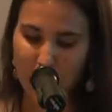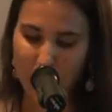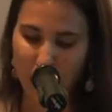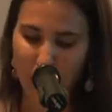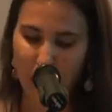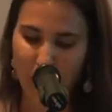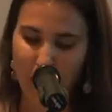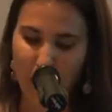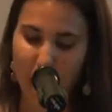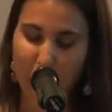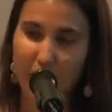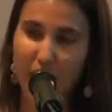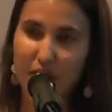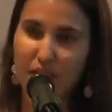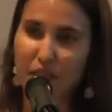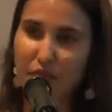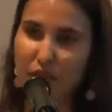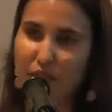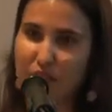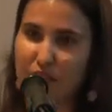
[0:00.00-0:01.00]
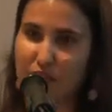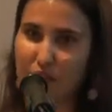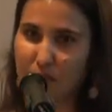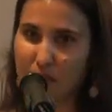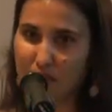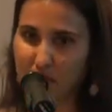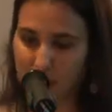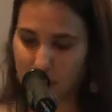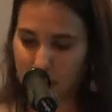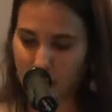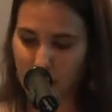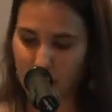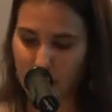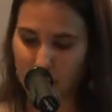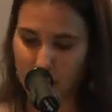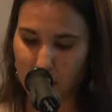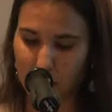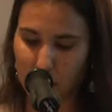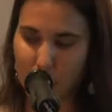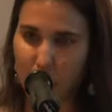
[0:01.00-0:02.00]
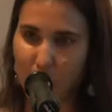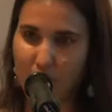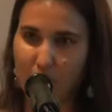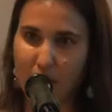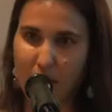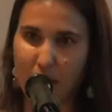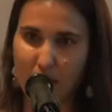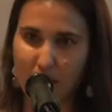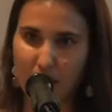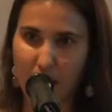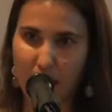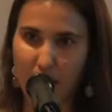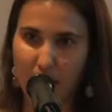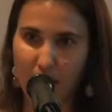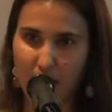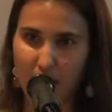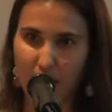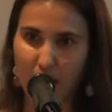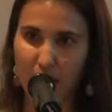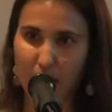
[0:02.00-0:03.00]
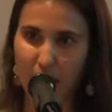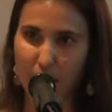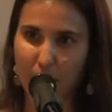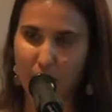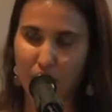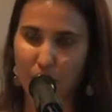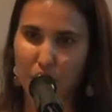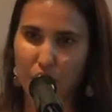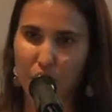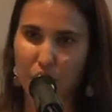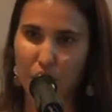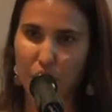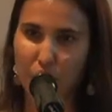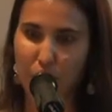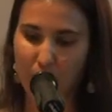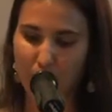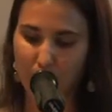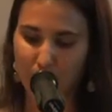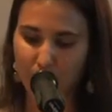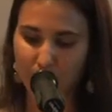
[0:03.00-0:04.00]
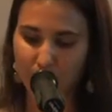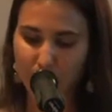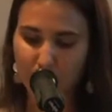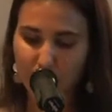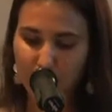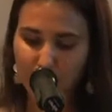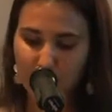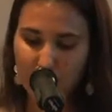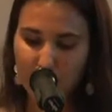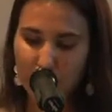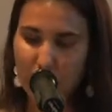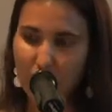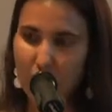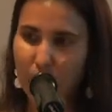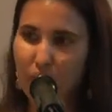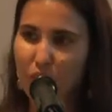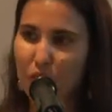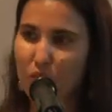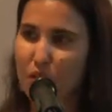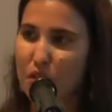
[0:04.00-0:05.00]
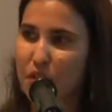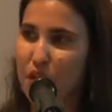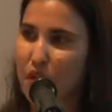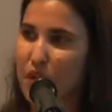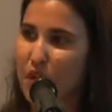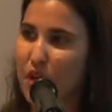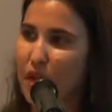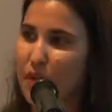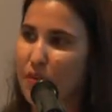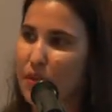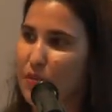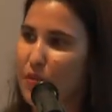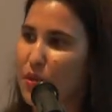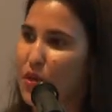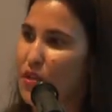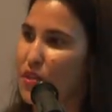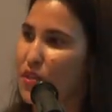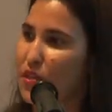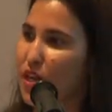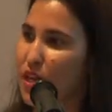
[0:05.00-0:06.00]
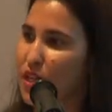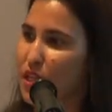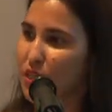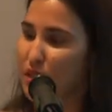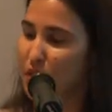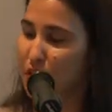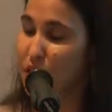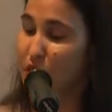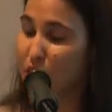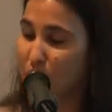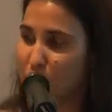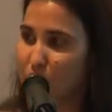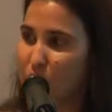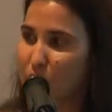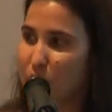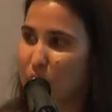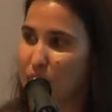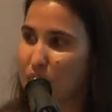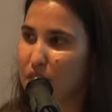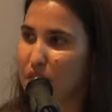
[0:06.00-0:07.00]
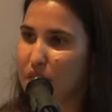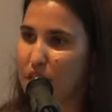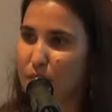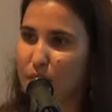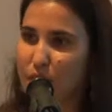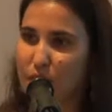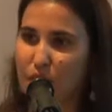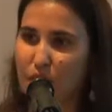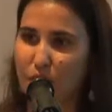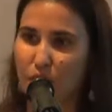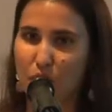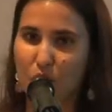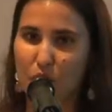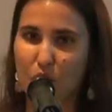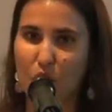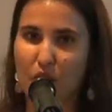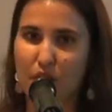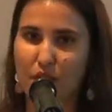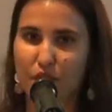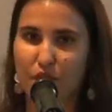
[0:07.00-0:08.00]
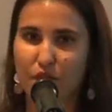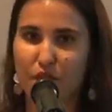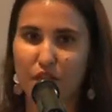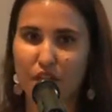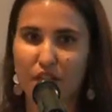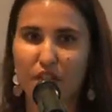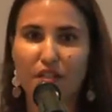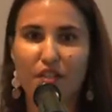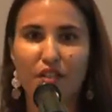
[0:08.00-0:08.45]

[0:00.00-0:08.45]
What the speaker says: So I guess the reason I'm here today is to talk about that as a consumer, but also the 3 births I experienced were all quite different.